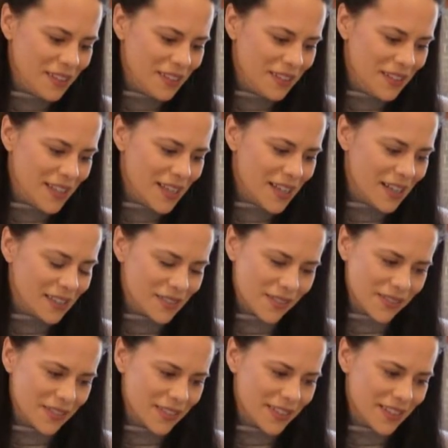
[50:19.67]

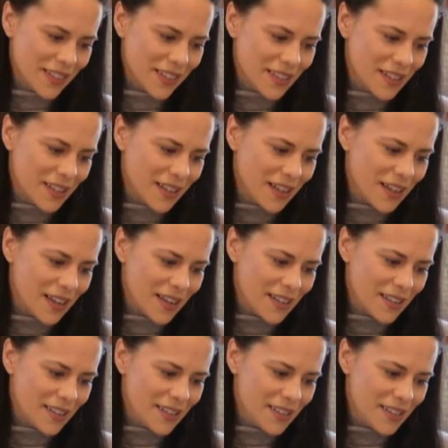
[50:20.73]
yeah,
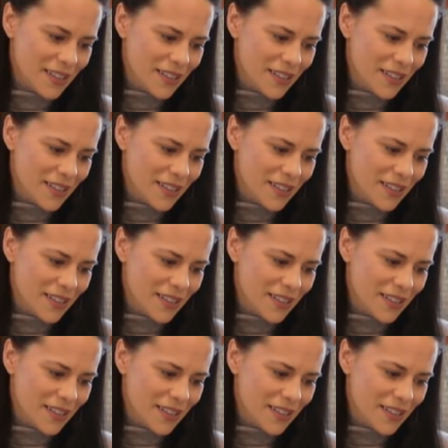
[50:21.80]
I